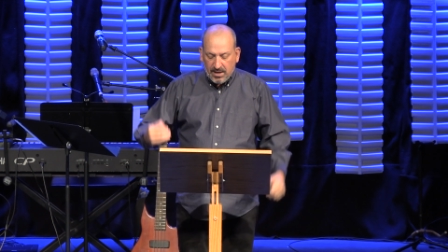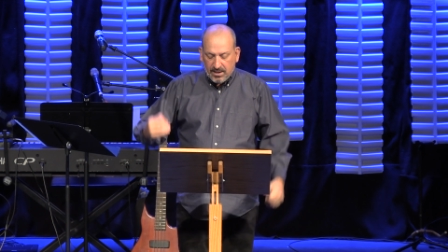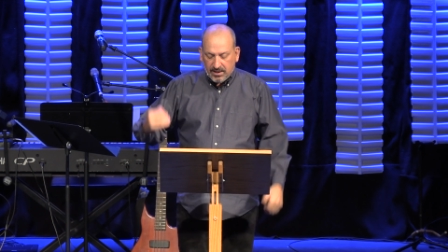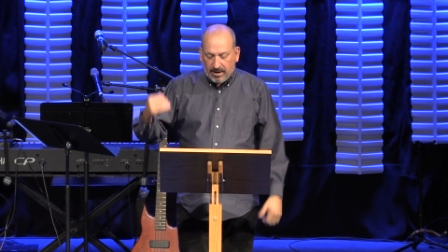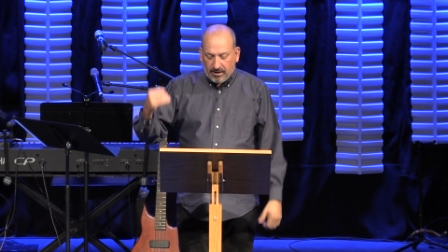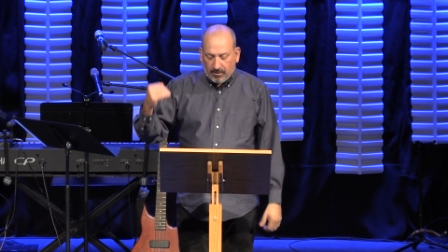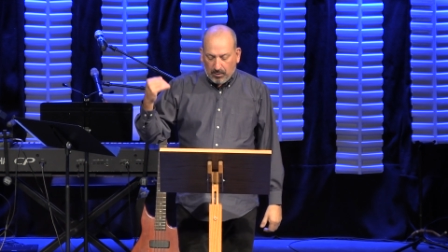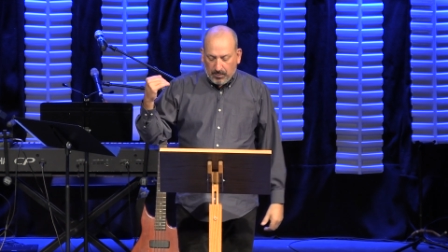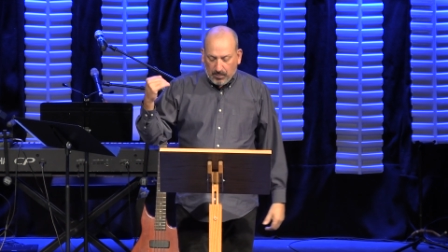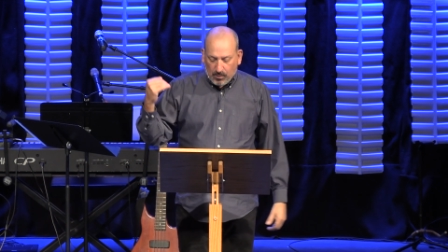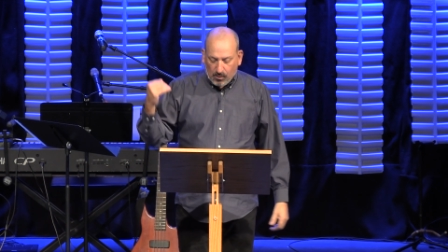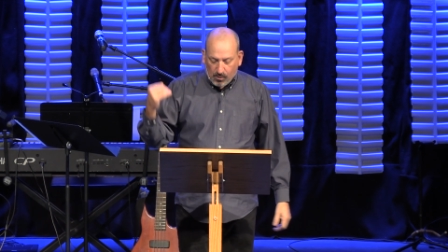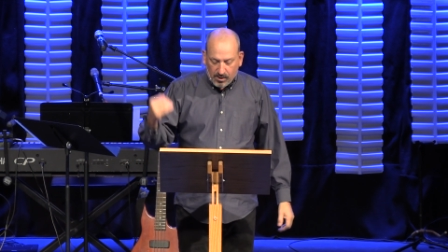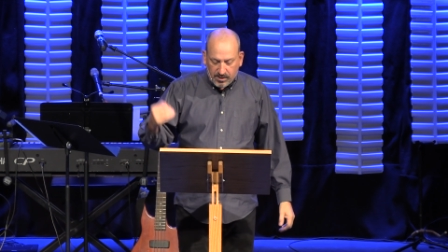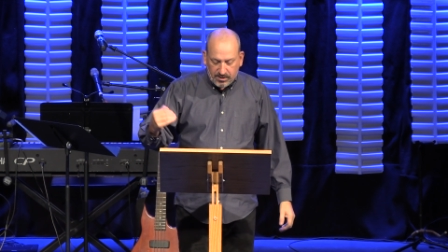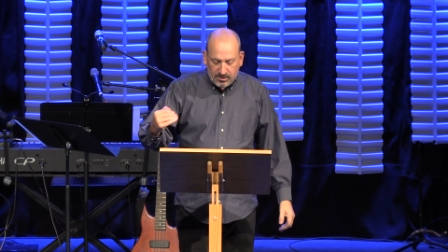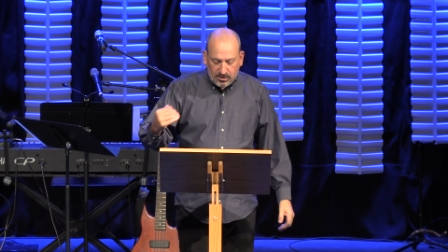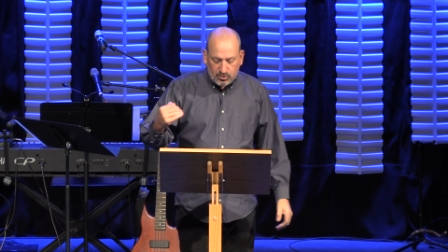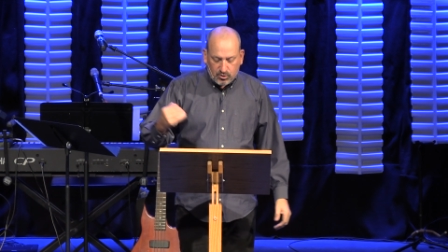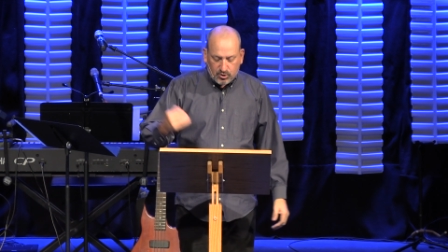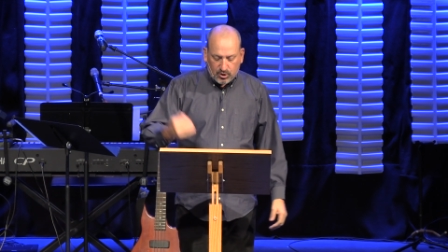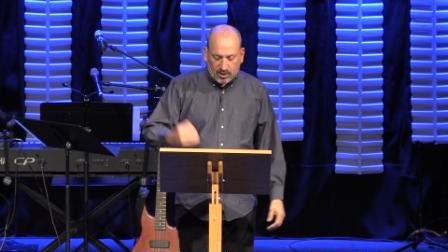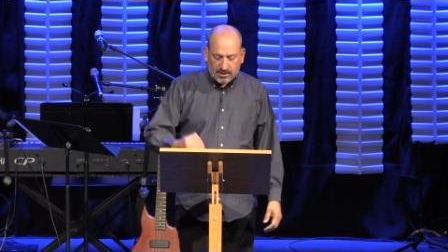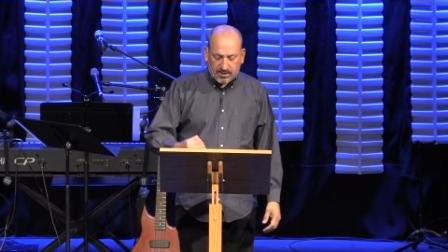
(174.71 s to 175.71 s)
they reported
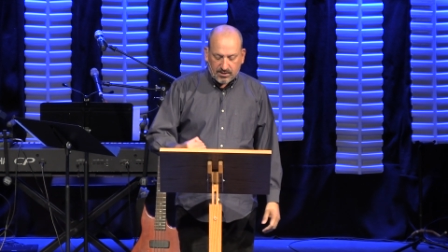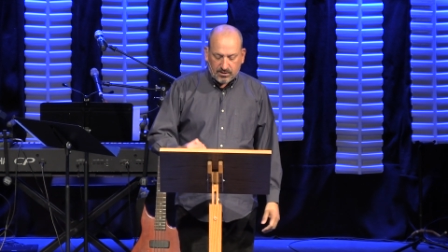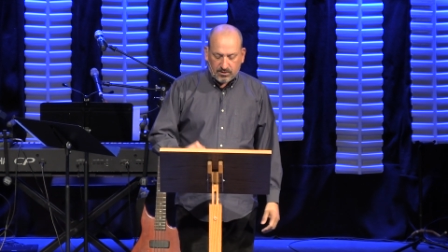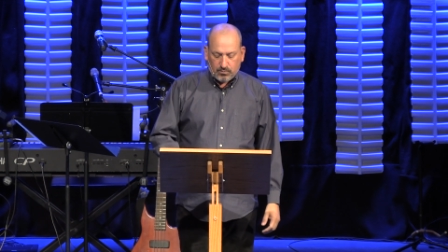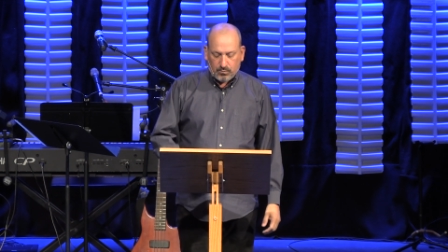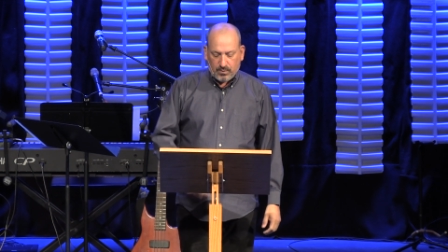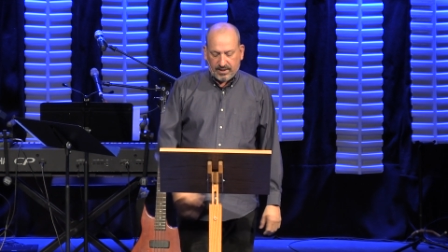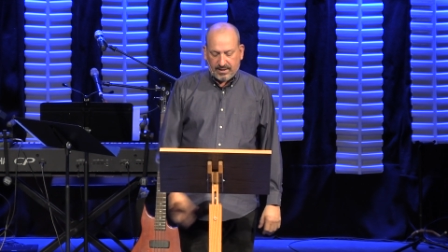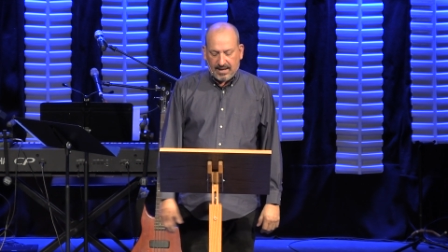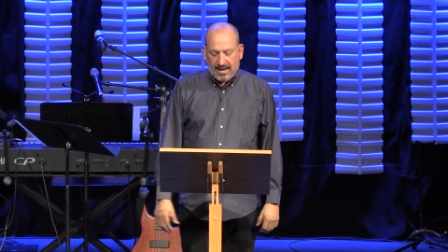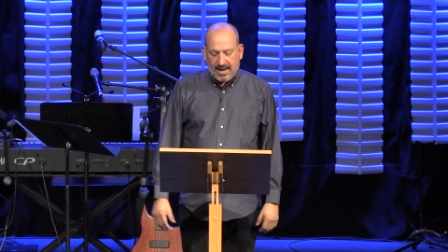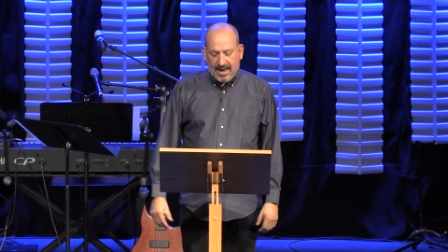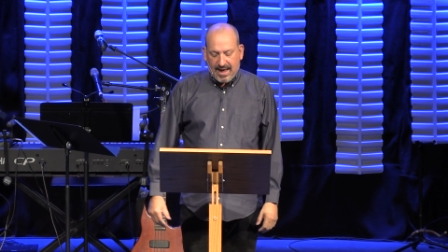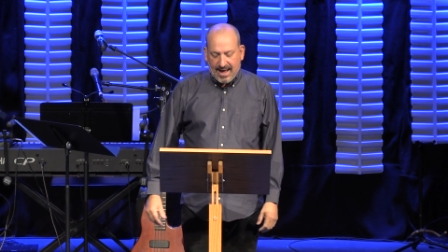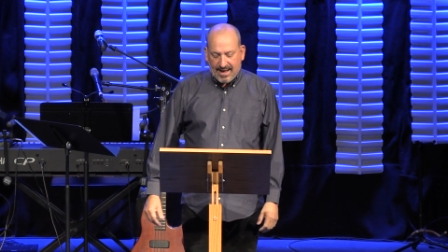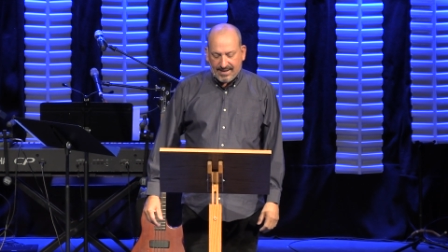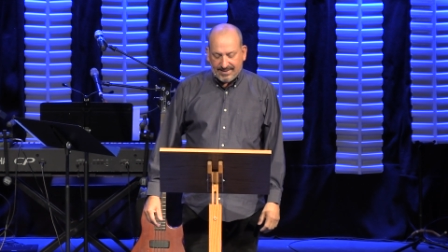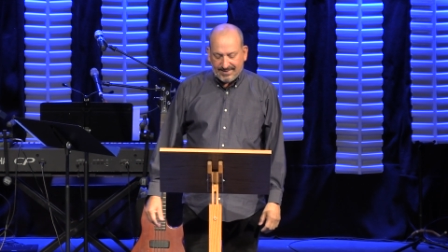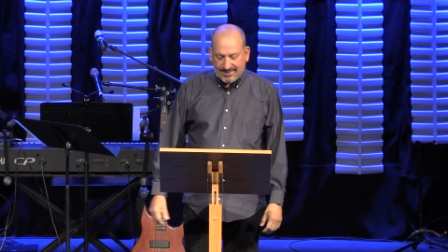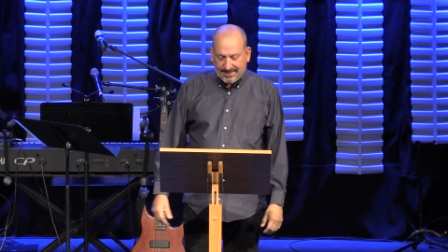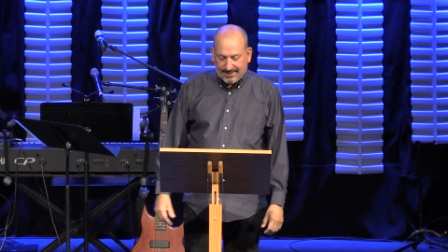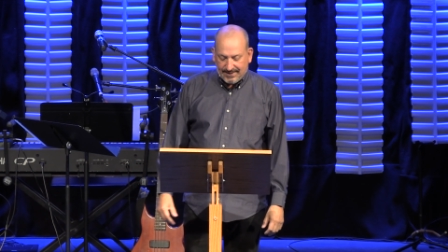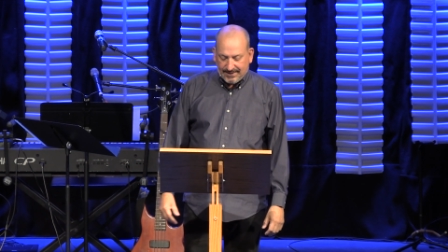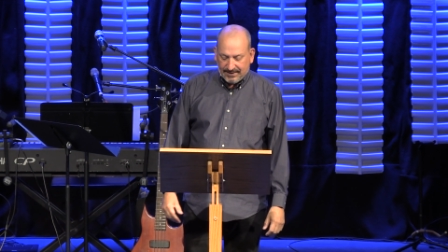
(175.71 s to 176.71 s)
to Jesus what they
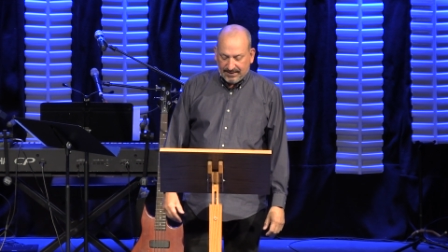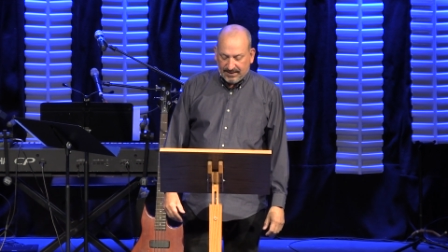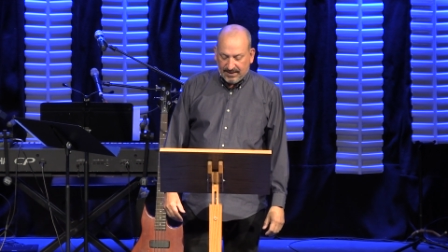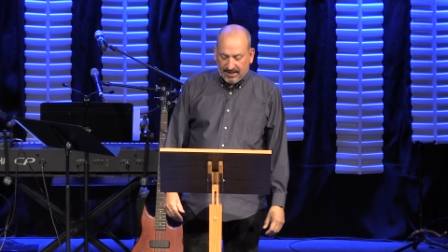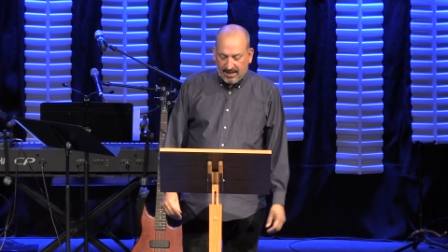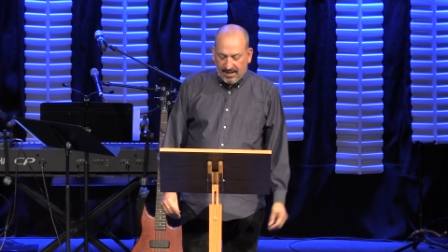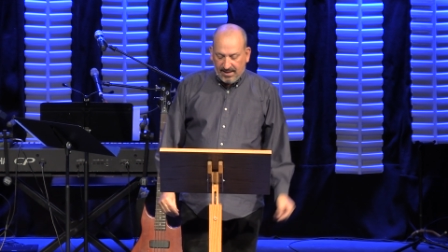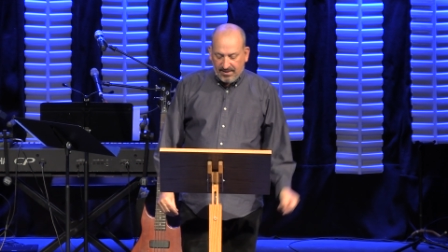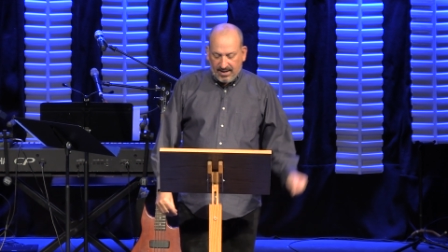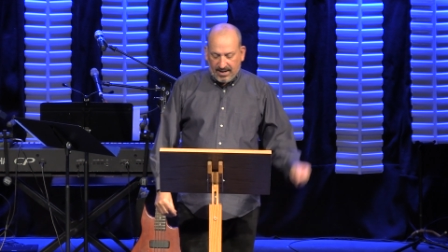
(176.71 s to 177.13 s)
had done.